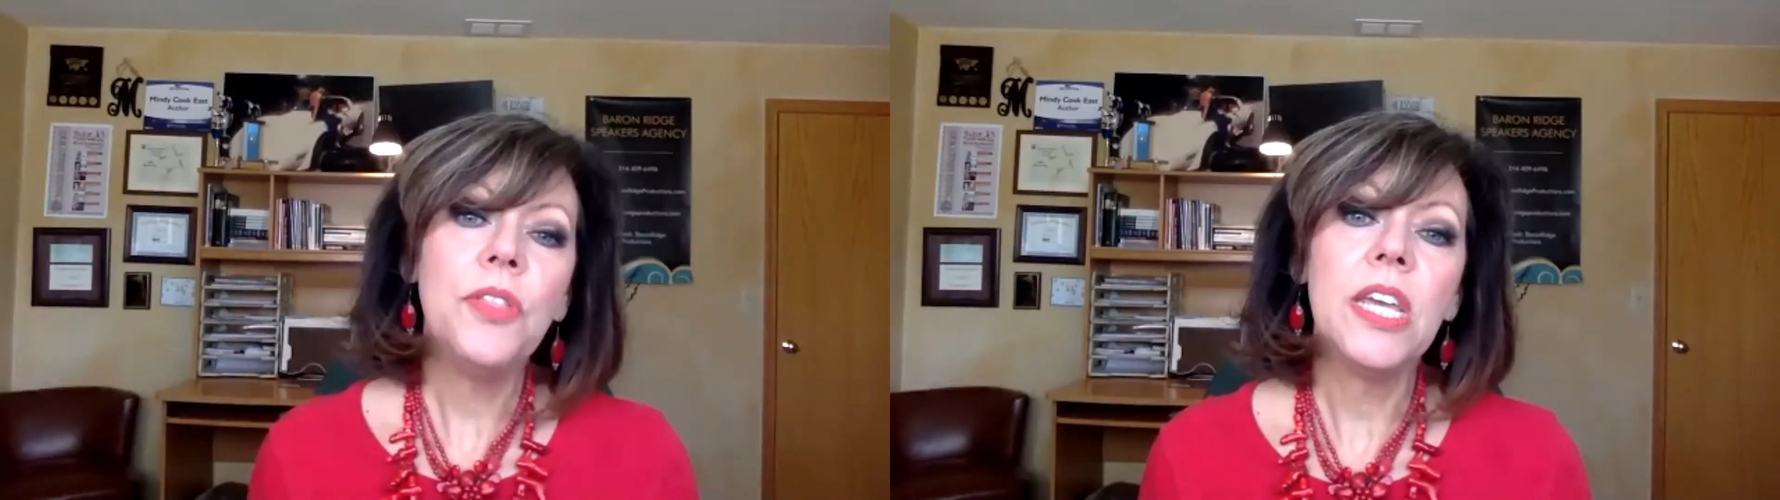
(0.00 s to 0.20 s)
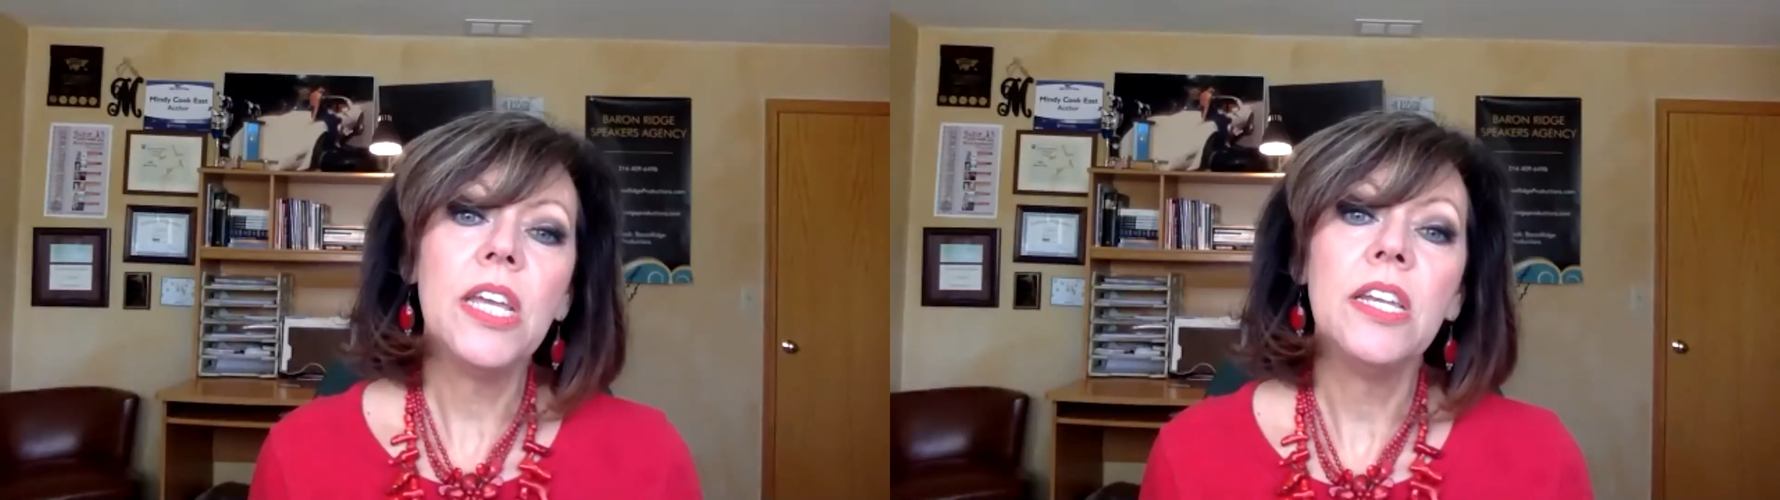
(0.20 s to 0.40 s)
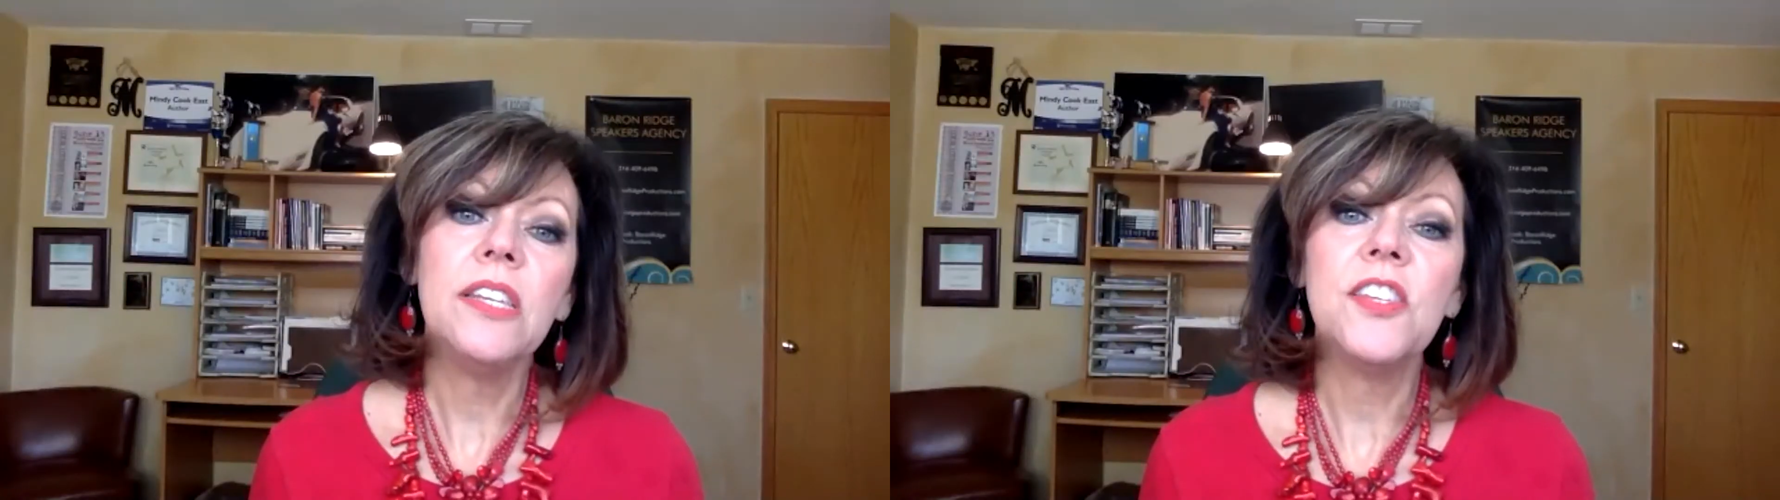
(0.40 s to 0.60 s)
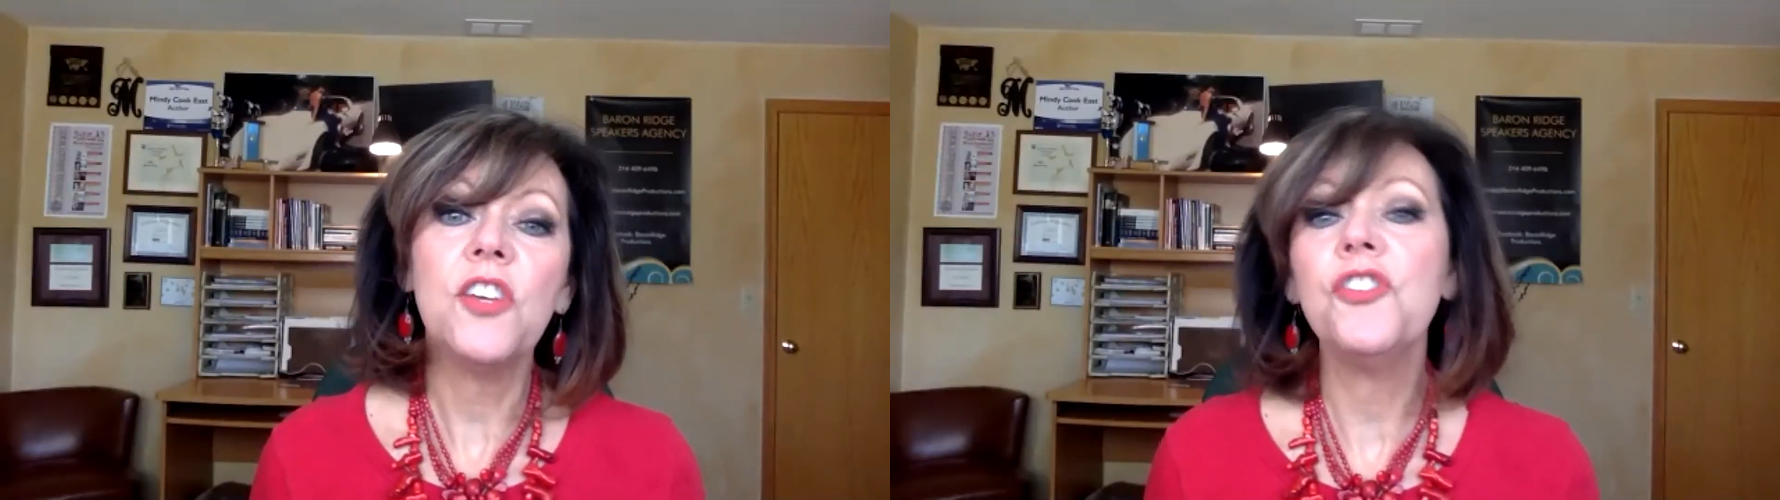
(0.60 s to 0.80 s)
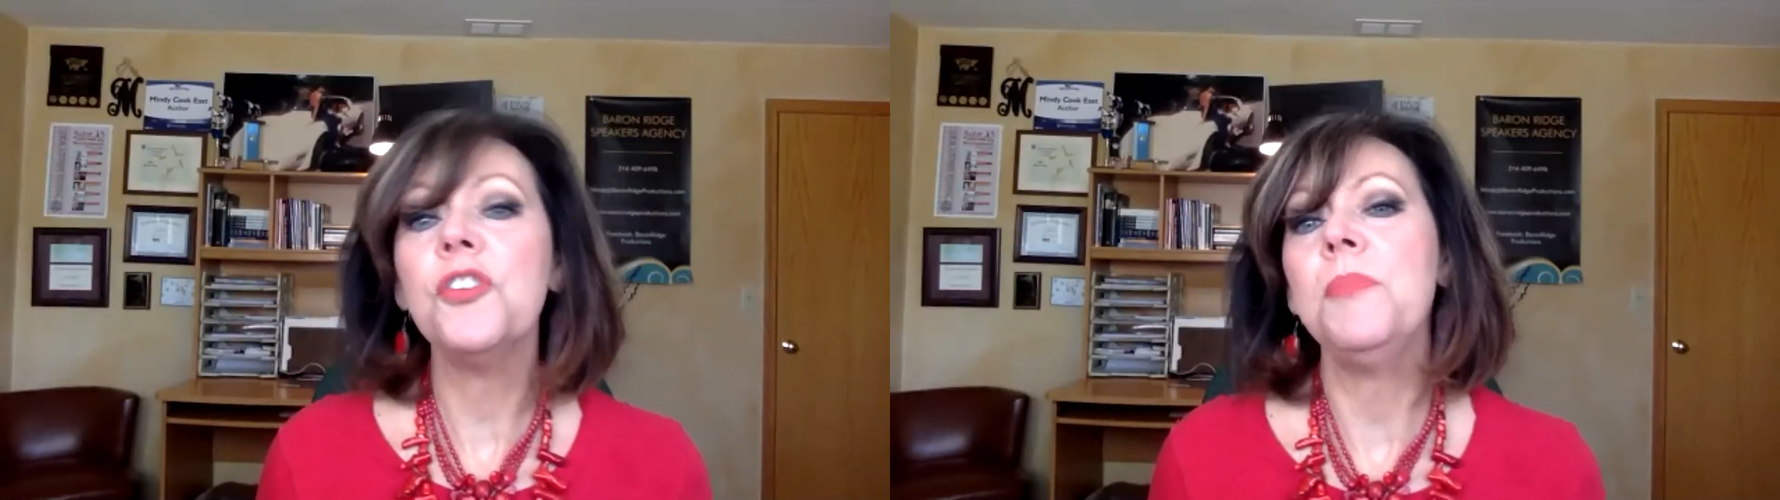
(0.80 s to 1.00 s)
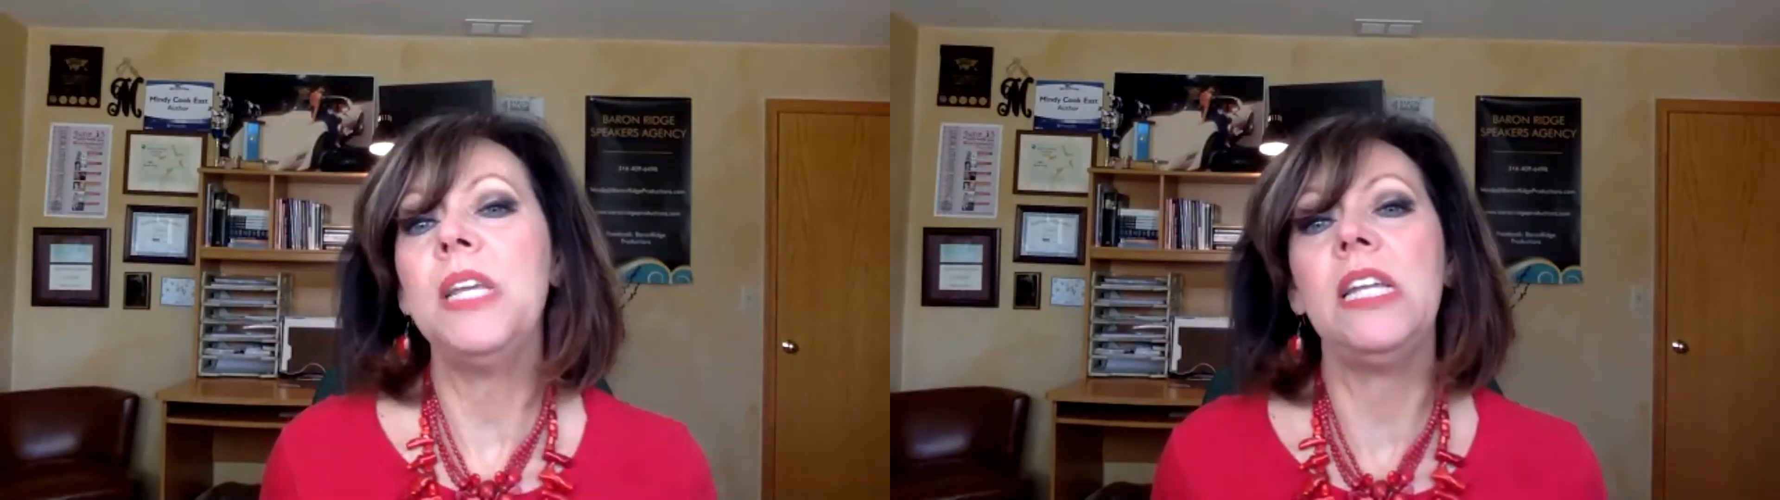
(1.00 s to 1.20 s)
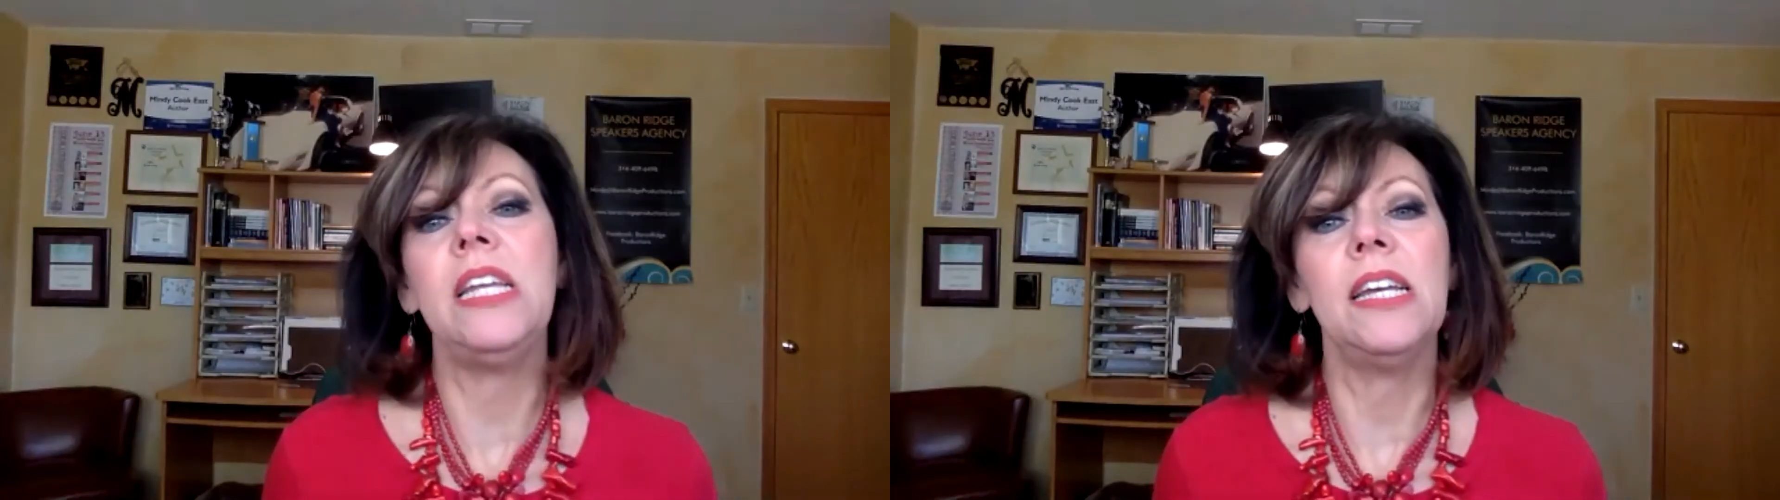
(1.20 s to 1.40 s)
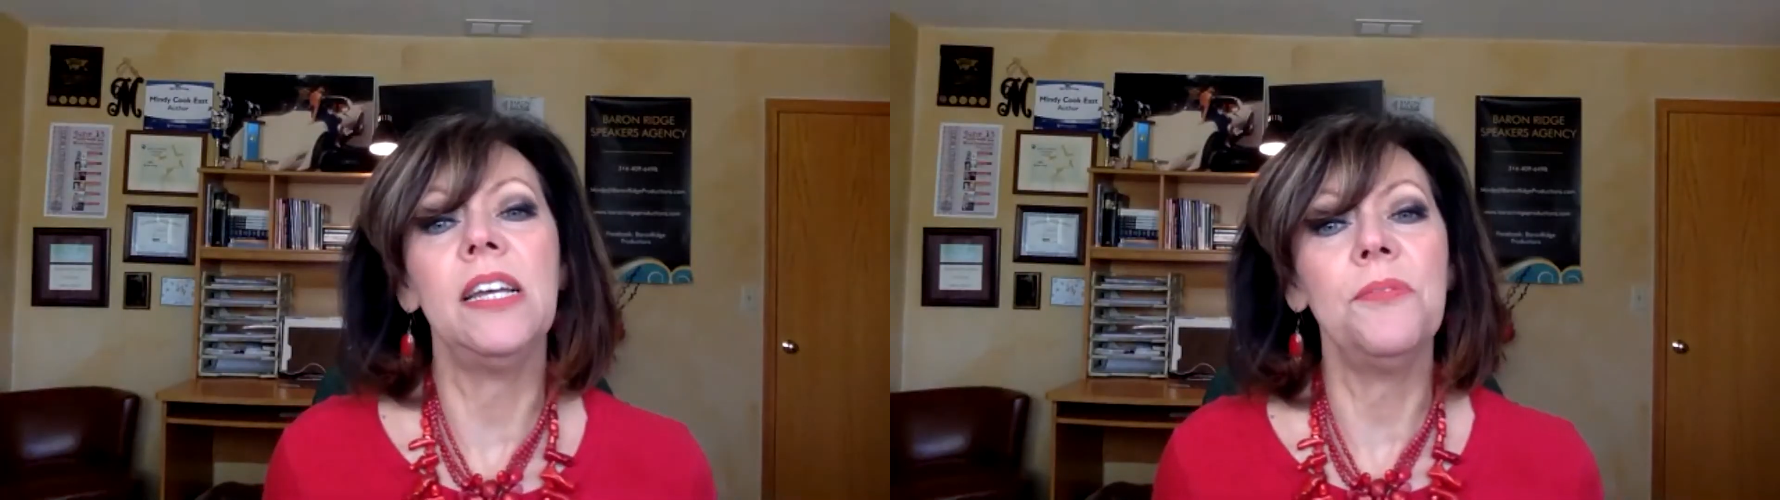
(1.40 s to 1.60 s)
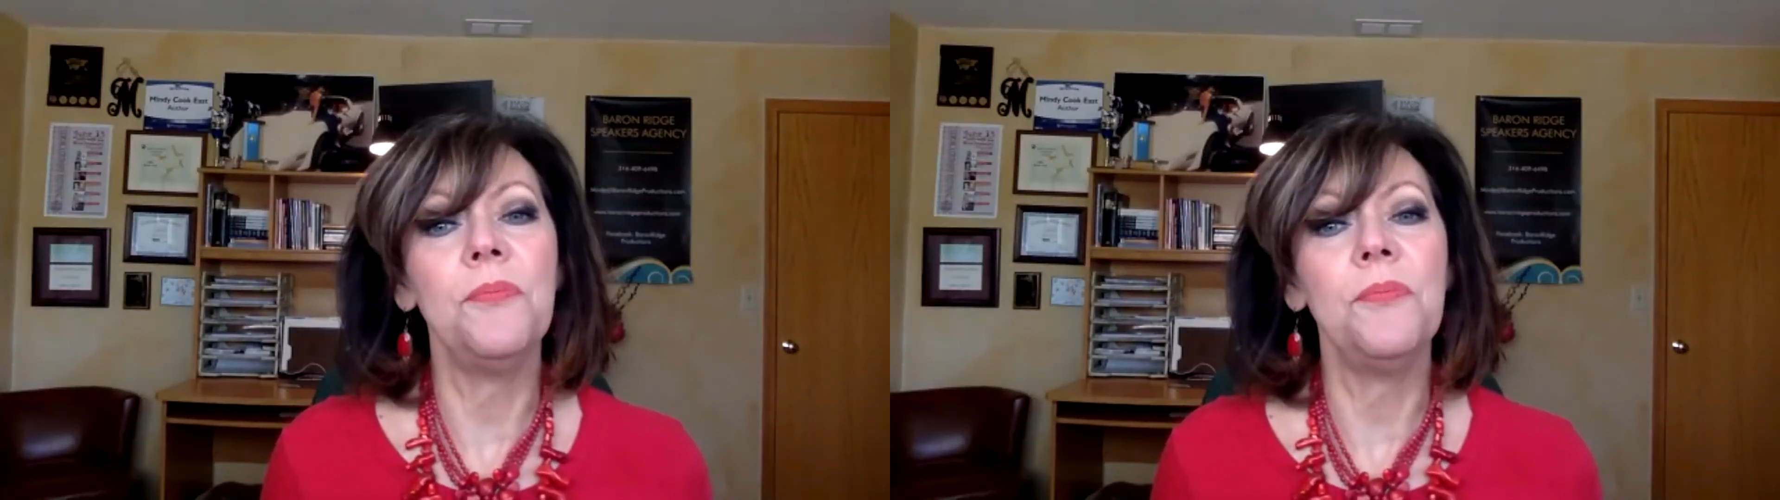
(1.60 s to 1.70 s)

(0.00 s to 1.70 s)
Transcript: that social media,